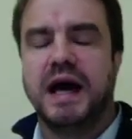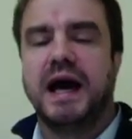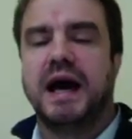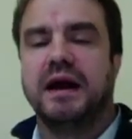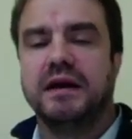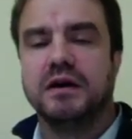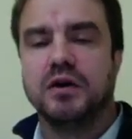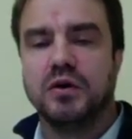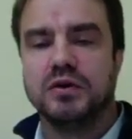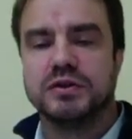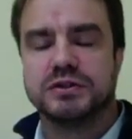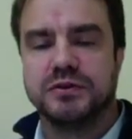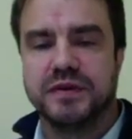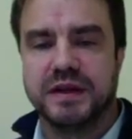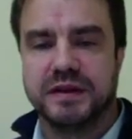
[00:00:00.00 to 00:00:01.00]
and
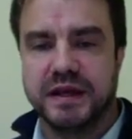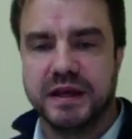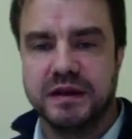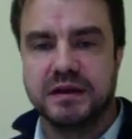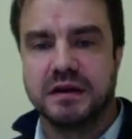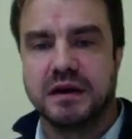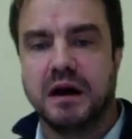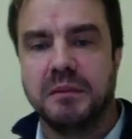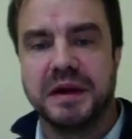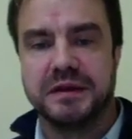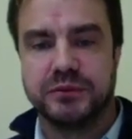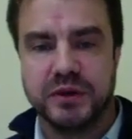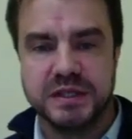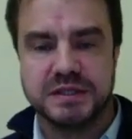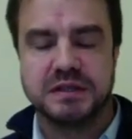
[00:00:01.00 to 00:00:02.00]
also that they come
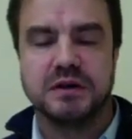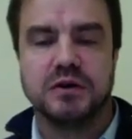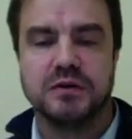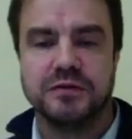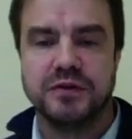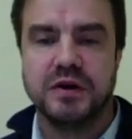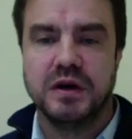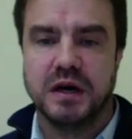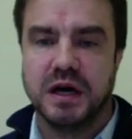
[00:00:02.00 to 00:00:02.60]
at risk of